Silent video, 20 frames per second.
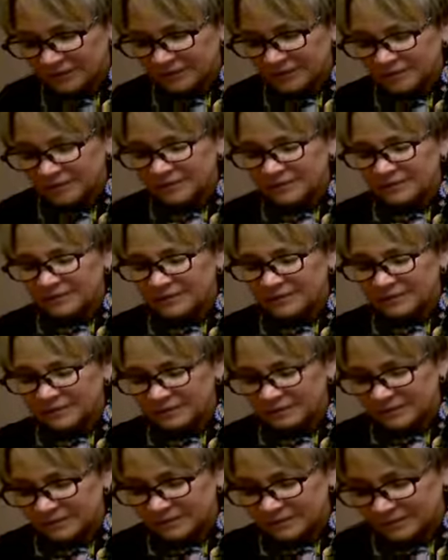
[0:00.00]

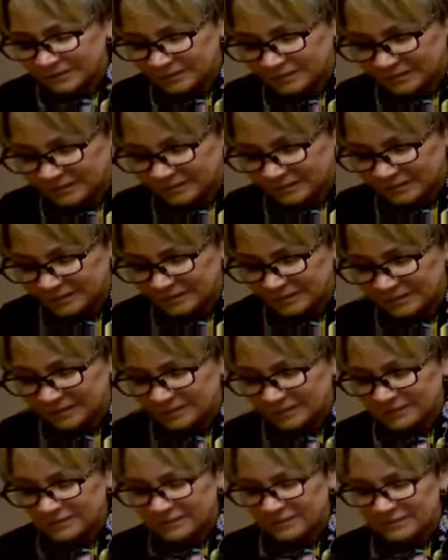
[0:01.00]

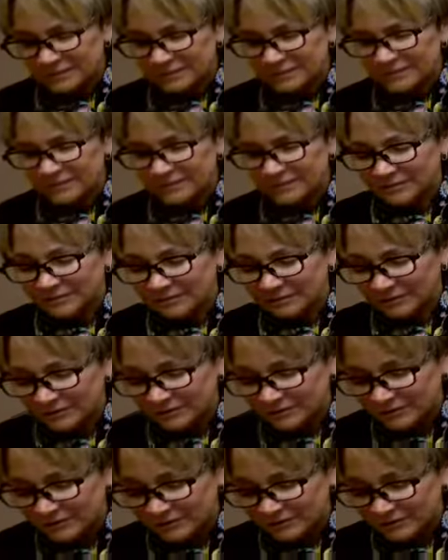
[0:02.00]

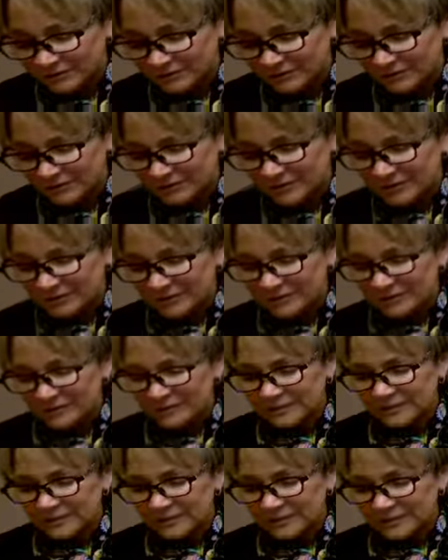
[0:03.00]

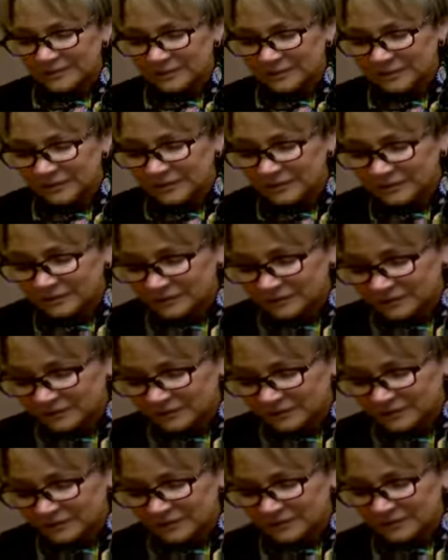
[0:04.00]

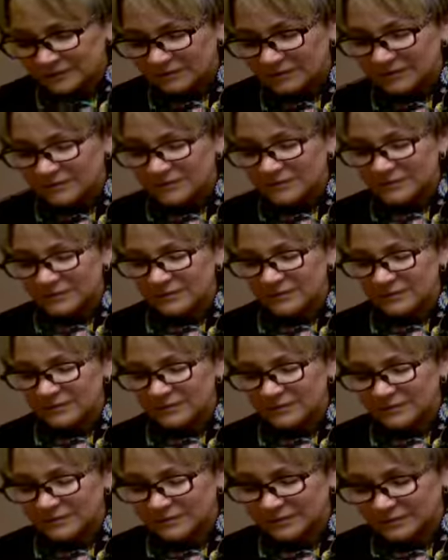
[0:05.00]

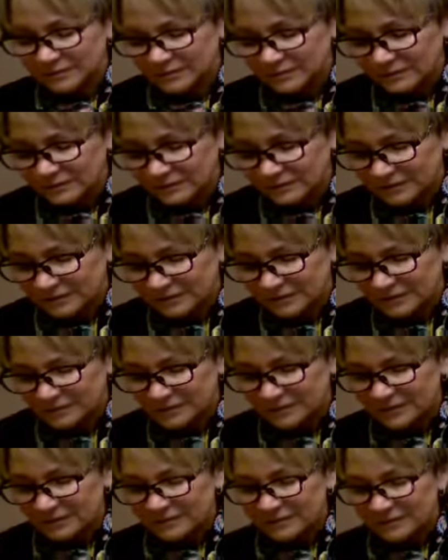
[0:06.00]

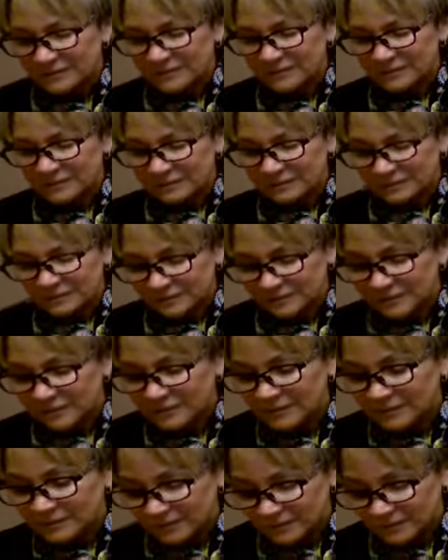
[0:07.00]
The person shown says nothing.